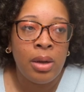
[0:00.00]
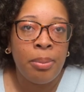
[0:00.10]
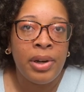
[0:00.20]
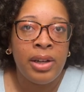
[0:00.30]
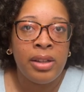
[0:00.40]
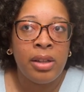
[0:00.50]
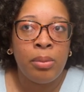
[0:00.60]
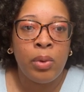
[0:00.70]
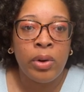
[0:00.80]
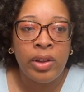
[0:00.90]
But the
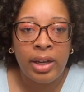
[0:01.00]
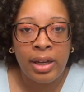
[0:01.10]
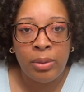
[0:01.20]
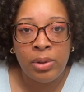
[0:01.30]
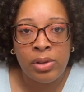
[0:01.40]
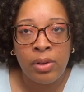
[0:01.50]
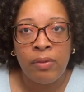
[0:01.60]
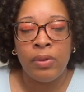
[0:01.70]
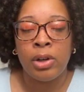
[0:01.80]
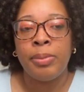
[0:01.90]
more that I was
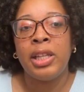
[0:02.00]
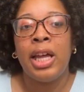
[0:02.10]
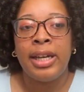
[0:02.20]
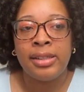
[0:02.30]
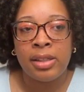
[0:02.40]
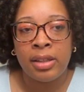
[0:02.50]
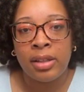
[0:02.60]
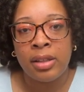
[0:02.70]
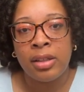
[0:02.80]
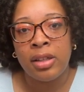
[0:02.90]

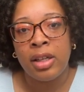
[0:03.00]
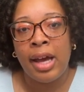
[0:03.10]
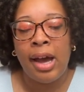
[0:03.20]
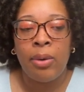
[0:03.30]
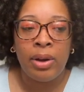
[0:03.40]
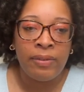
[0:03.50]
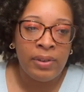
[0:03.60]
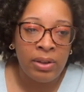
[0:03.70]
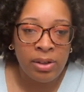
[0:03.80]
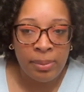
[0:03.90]
verbalizing how I
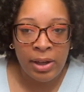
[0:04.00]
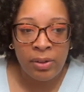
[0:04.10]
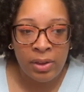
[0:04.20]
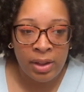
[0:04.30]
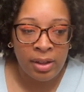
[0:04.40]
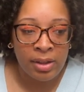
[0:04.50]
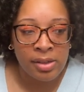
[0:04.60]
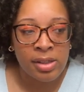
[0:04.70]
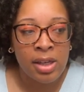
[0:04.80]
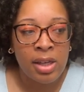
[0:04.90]
felt about things,
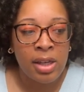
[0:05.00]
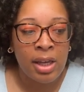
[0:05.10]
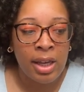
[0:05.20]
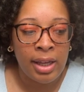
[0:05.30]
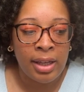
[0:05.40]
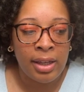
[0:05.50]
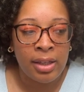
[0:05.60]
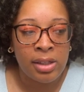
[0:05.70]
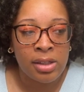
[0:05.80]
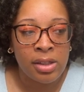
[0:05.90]

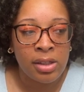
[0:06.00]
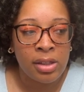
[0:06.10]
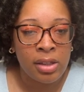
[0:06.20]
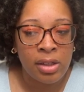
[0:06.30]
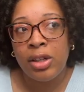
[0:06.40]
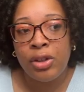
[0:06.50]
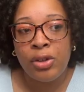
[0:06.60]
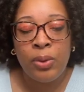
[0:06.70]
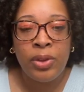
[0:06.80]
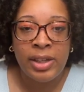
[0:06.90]
and
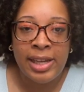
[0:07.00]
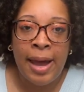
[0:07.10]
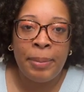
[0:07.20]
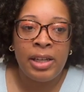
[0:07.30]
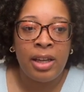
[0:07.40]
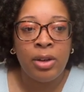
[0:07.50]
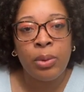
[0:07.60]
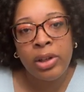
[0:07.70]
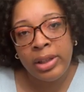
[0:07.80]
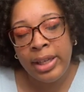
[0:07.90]
two things happened.
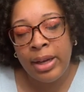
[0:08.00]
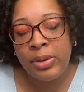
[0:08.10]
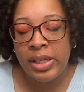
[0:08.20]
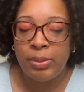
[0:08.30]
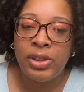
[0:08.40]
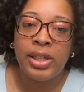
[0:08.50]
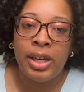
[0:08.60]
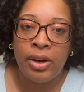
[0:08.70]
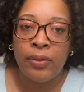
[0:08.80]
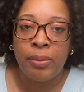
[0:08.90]
Inwardly, I was able to
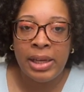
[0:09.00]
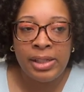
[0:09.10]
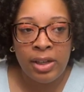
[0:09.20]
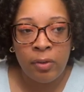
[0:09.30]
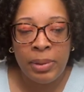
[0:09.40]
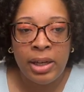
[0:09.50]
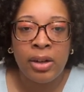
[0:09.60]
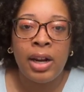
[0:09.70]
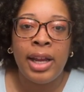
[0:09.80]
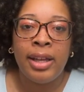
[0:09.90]
care for myself better,
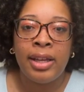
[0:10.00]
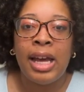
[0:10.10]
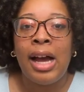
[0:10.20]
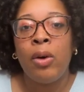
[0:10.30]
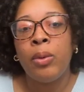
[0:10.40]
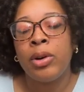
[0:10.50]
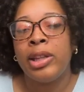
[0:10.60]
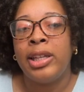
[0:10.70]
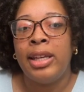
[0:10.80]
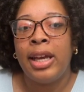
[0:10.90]
and
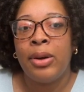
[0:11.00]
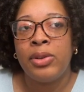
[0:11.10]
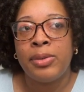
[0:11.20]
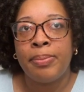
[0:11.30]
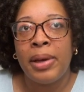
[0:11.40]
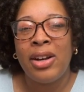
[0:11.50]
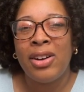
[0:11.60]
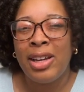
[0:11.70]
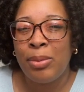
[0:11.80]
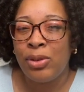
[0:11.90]
outwardly, I was better
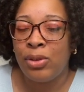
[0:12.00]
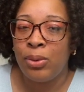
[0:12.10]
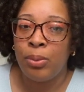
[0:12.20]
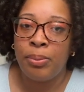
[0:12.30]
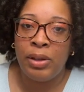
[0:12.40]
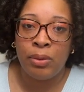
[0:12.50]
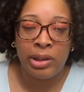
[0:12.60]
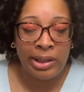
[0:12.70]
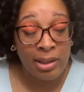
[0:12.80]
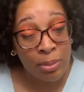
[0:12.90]
able to be
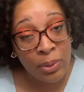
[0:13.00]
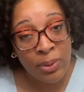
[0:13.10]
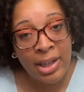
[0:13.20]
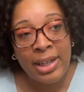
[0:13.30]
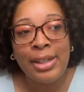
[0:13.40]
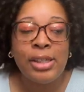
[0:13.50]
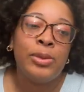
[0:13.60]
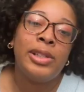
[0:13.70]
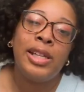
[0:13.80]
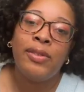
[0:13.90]
relatable. So
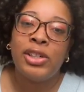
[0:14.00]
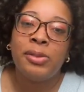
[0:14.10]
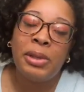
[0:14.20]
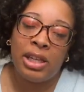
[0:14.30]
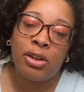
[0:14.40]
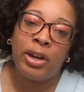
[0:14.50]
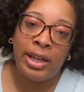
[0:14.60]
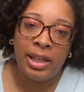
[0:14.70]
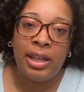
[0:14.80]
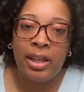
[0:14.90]
instead of just being
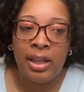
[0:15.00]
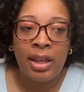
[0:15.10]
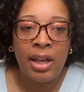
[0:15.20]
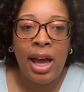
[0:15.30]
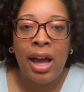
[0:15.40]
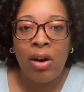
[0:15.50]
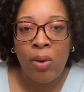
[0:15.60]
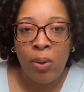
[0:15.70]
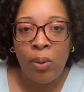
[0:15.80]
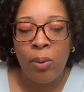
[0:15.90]
cranky at
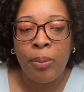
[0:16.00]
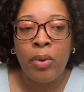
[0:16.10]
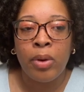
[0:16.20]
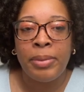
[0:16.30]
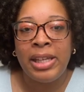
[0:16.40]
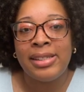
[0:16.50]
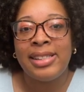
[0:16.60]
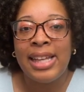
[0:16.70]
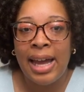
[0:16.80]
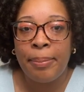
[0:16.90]
home or being
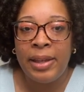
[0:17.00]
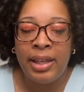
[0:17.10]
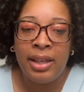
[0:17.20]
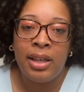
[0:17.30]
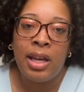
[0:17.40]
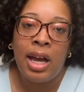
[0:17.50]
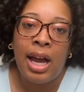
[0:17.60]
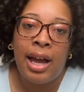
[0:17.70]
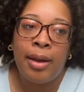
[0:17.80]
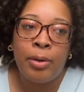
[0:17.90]
snappy,
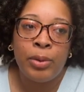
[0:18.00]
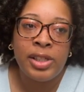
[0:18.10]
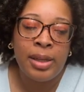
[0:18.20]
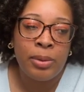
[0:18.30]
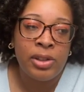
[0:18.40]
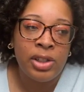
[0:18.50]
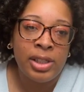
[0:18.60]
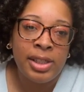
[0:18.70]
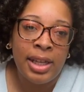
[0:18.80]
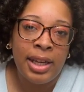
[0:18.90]
I was able to
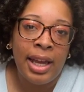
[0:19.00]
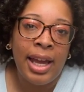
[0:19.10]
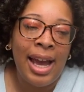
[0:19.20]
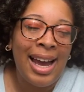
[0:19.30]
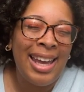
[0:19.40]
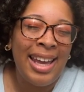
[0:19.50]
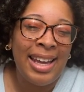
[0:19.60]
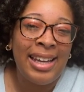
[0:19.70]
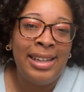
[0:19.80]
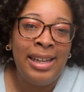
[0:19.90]
just say, hey,
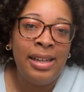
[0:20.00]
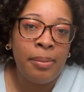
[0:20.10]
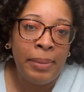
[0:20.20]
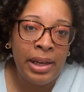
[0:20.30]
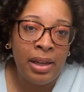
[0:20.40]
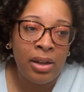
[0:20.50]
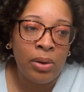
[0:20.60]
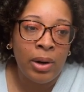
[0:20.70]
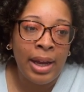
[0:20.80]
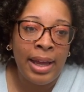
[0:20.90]
I need a minute,
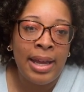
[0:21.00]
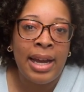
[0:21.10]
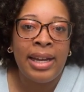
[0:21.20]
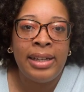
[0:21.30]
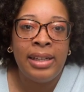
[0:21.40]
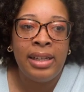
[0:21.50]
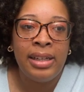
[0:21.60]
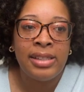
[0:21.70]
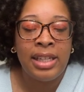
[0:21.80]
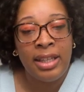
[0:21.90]
or hey, I
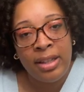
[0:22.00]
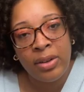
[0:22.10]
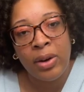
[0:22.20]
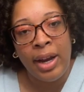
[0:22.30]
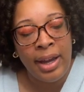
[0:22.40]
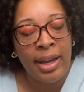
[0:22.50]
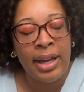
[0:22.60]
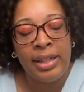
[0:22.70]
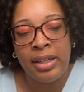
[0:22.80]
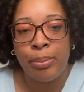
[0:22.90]
need to eat, or hey, I
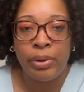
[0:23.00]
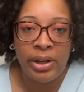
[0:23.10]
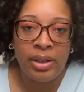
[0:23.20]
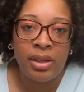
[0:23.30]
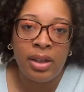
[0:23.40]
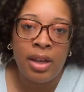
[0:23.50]
need a break.